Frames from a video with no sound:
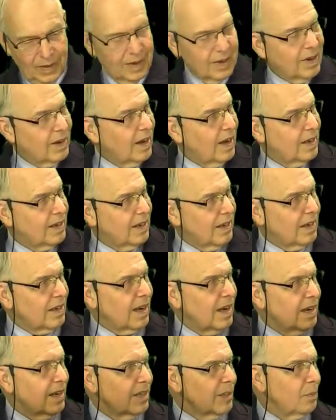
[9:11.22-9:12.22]
God
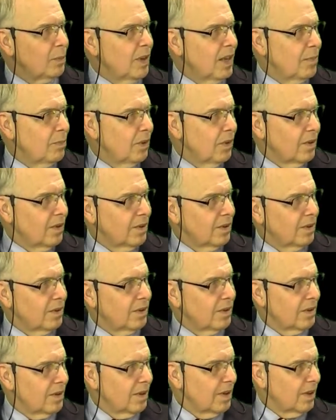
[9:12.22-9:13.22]
his people
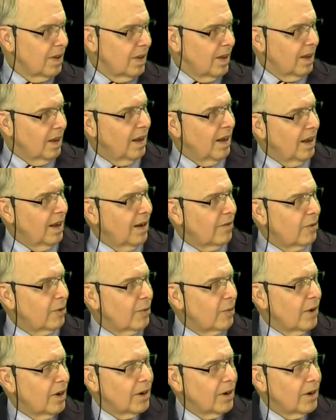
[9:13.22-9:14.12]
everywhere.